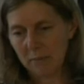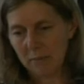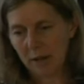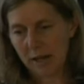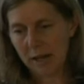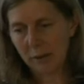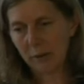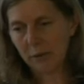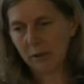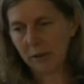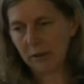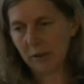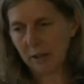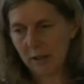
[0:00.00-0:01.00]
the health
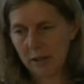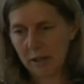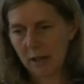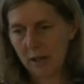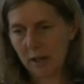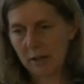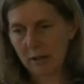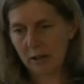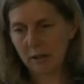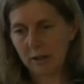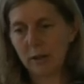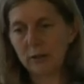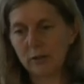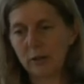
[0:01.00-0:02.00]
and
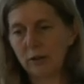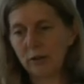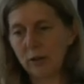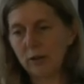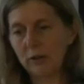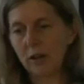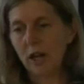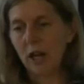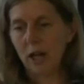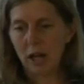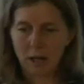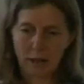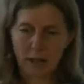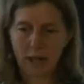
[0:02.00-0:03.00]
those issues,
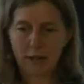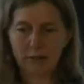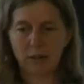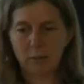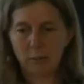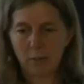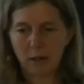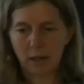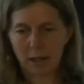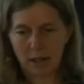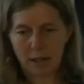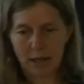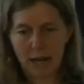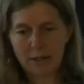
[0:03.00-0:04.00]
and it has
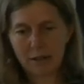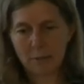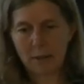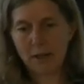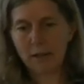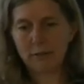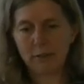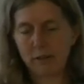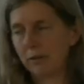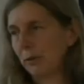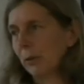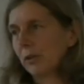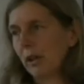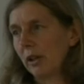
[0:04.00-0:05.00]
an added benefit
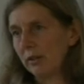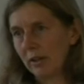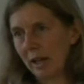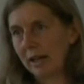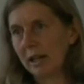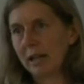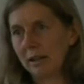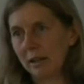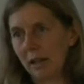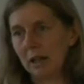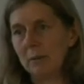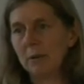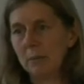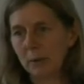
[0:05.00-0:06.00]
of also tackling
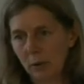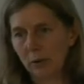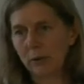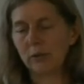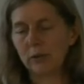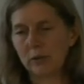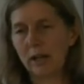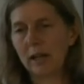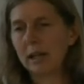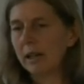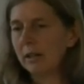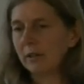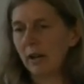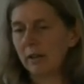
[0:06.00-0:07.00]
climate because you're
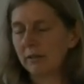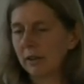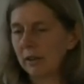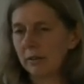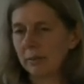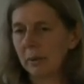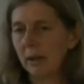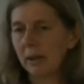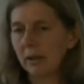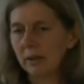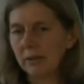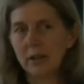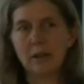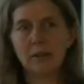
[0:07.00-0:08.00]
tackling traffic as well.
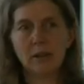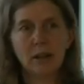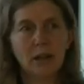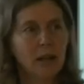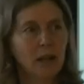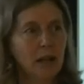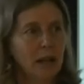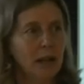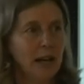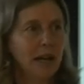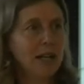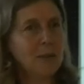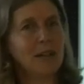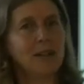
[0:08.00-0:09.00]
So
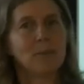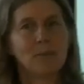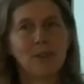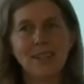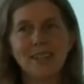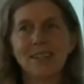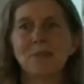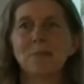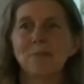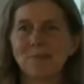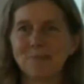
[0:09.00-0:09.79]
anyway, thank you.